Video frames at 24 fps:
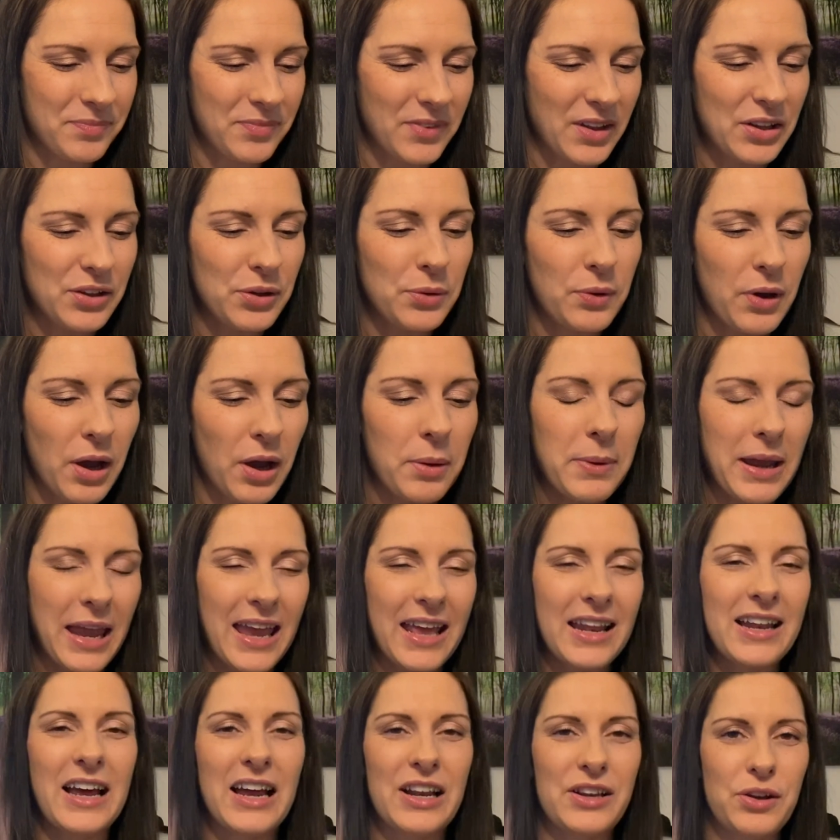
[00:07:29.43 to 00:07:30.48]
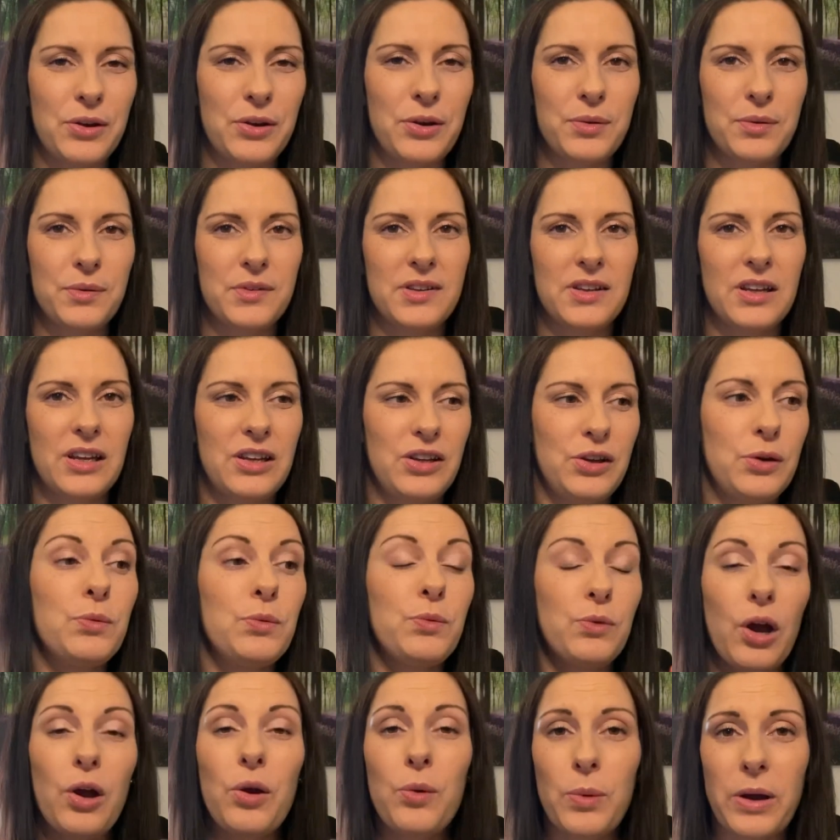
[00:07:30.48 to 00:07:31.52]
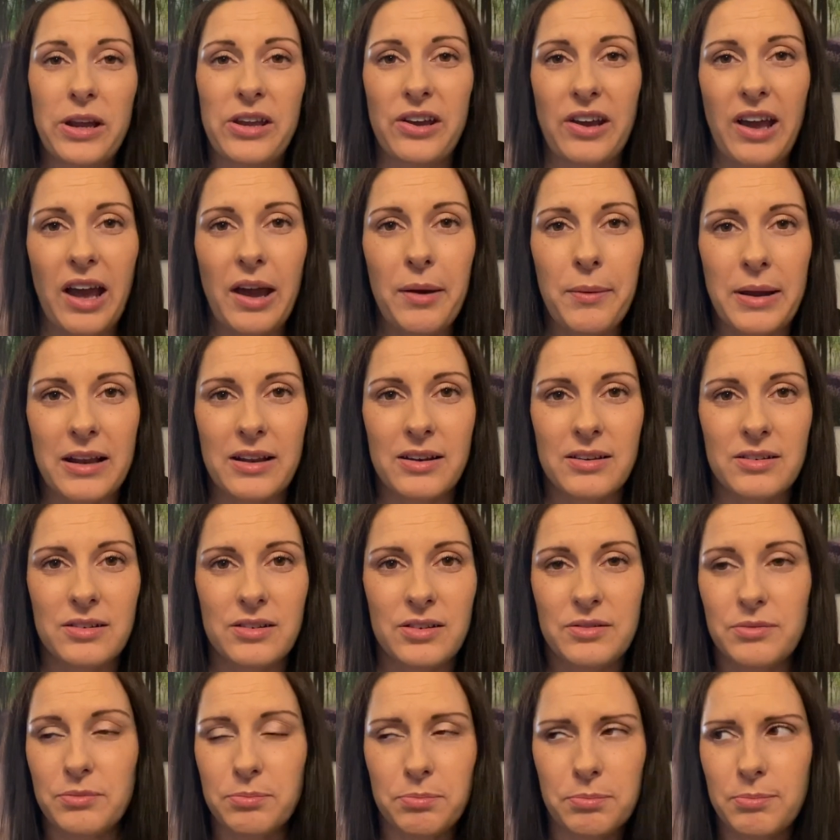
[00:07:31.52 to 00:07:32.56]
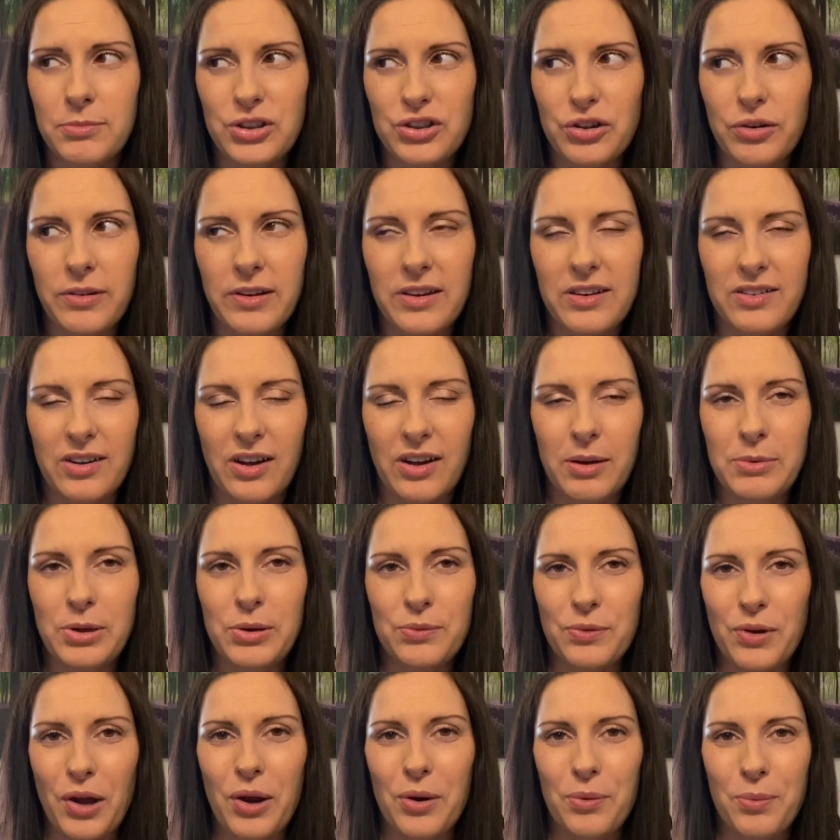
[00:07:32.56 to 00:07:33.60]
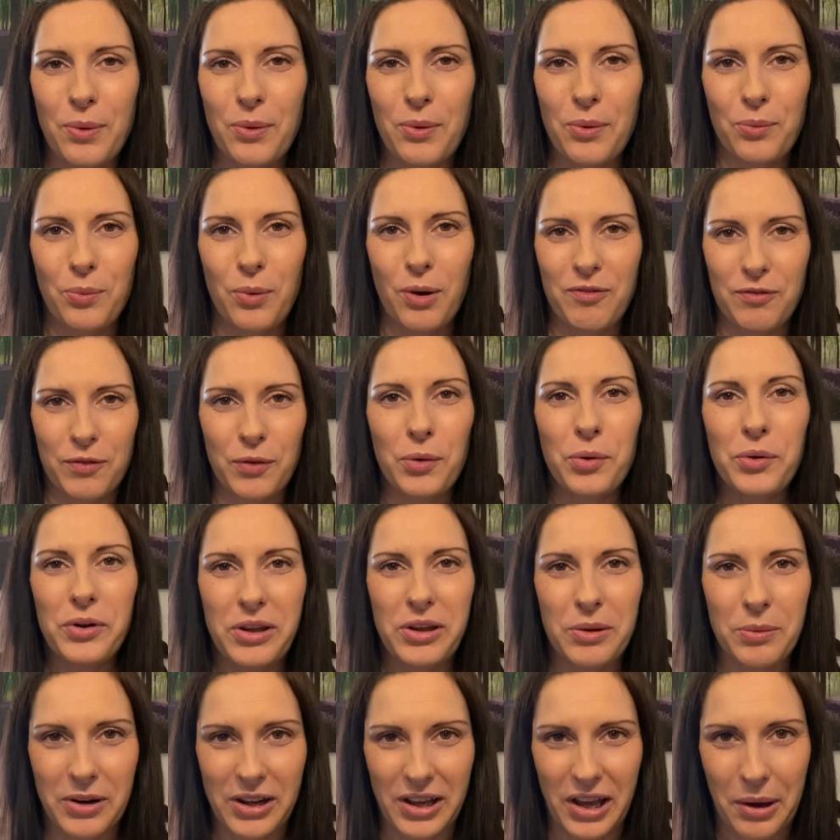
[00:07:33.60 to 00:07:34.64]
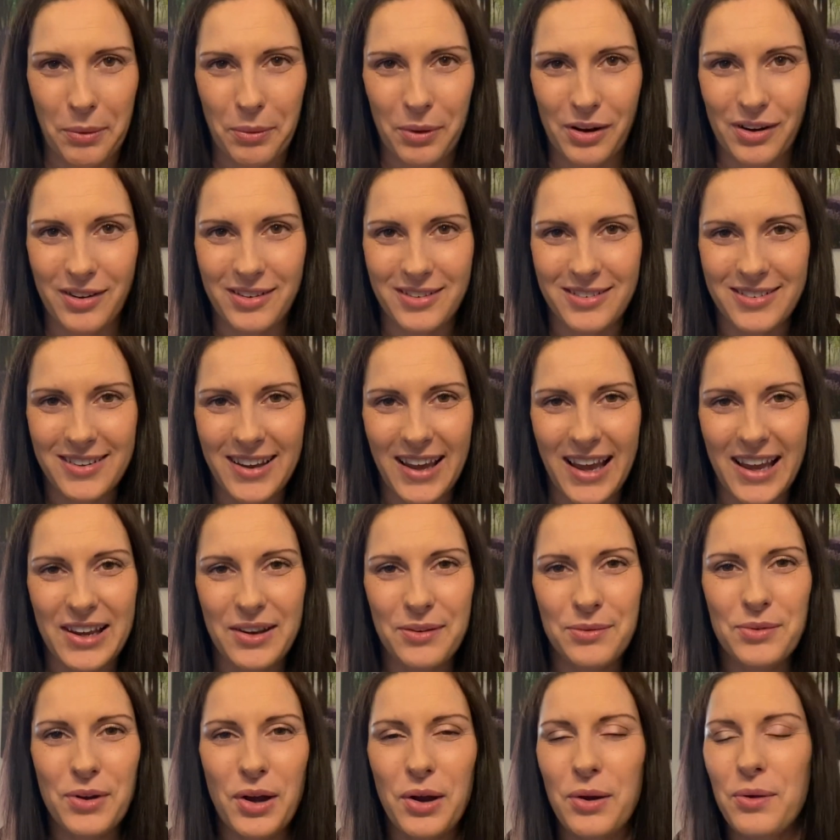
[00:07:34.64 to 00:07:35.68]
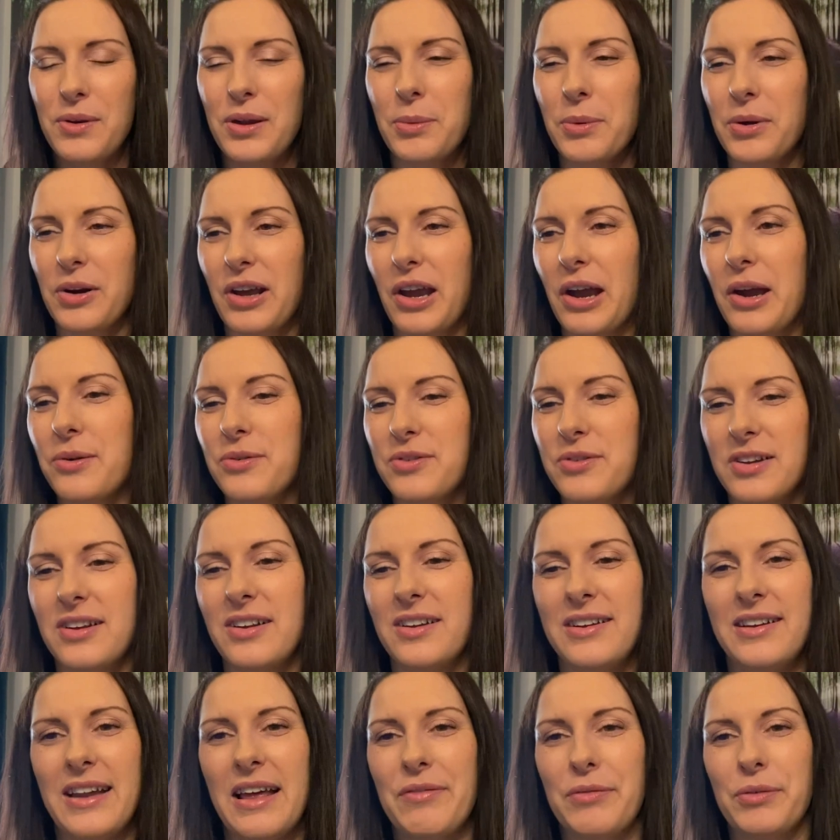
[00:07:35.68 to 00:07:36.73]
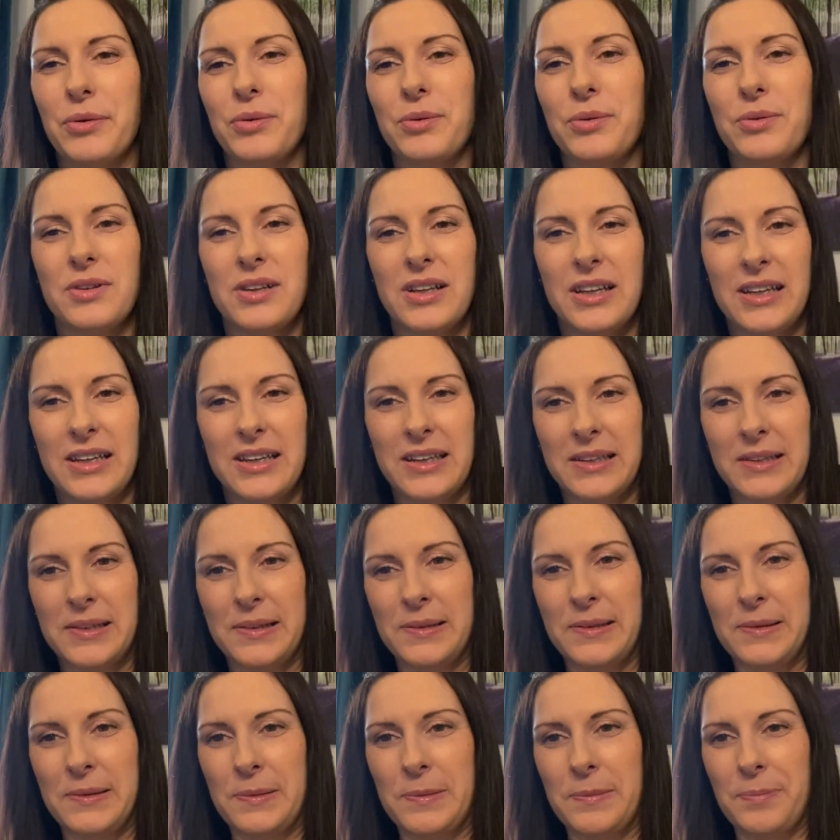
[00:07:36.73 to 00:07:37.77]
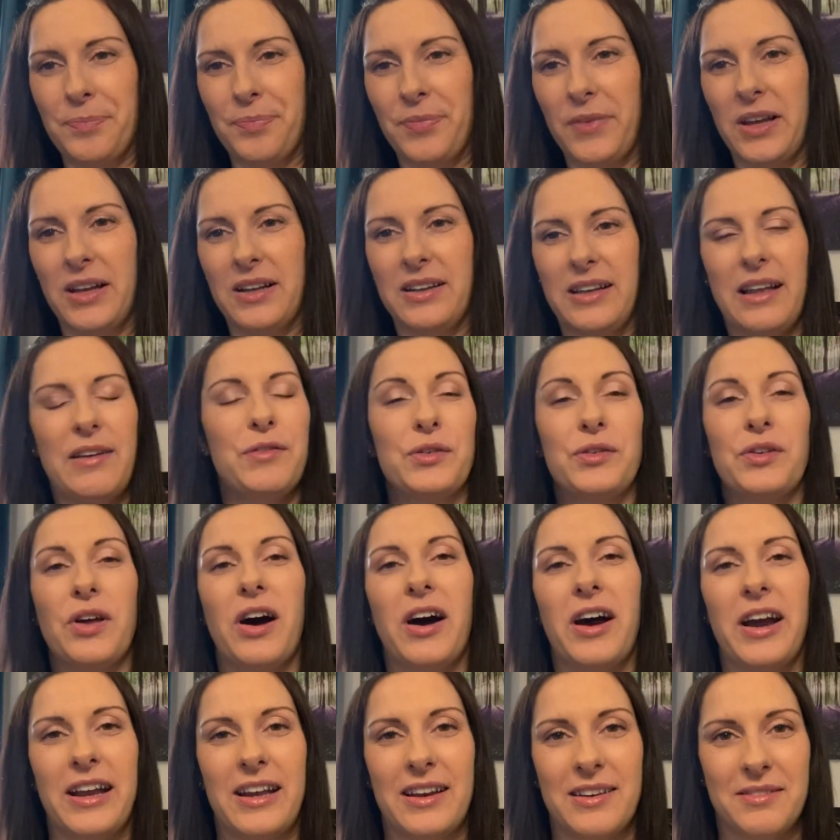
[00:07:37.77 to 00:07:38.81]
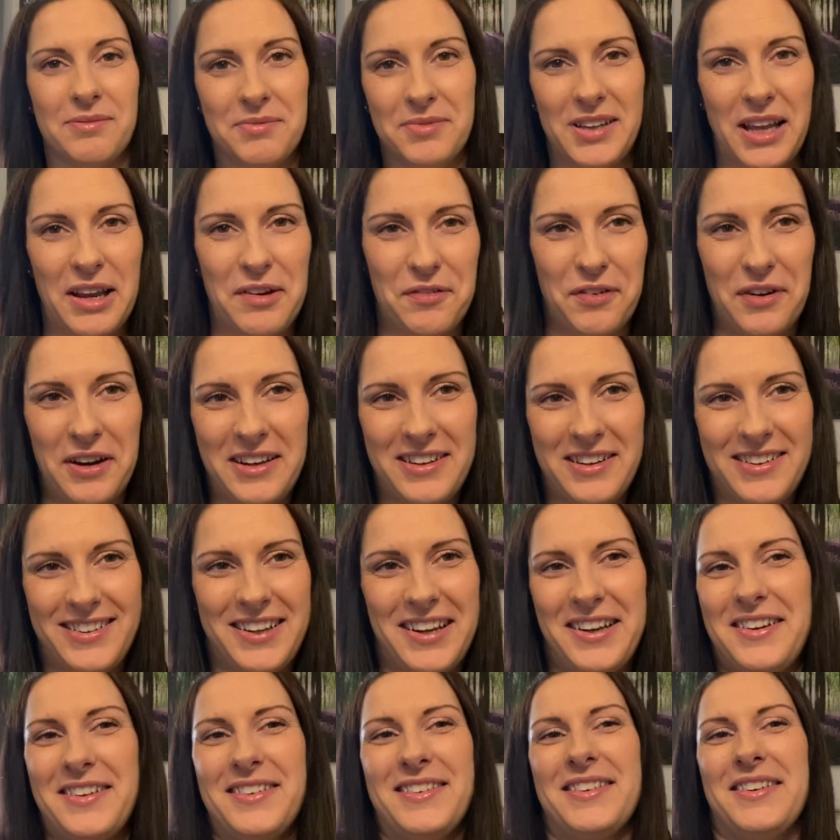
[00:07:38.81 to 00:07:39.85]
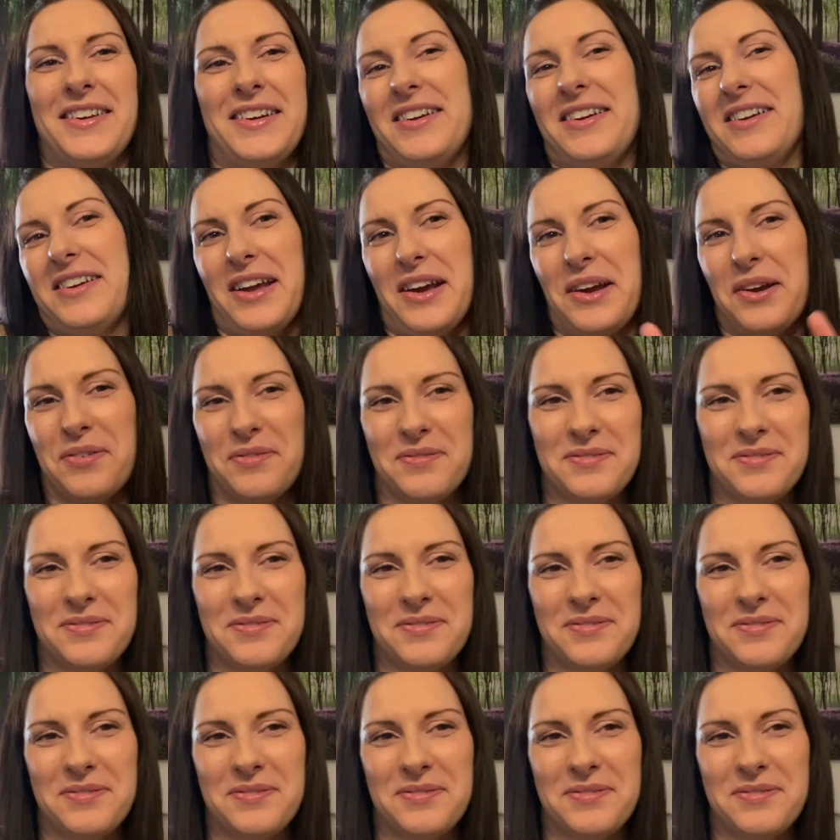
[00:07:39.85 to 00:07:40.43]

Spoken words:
you go in and you know where you're going. Majority of the time, you know what floor you want to go on. Okay, you know you want to go to level 9, say for instance, I don't know,